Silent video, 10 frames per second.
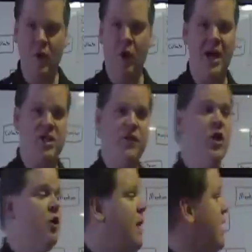Okay, so if
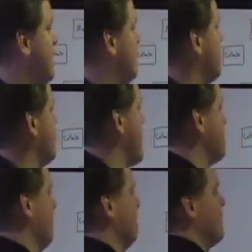you look right here,
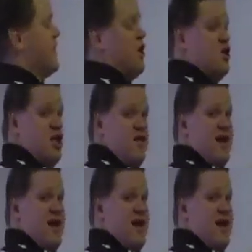you'll see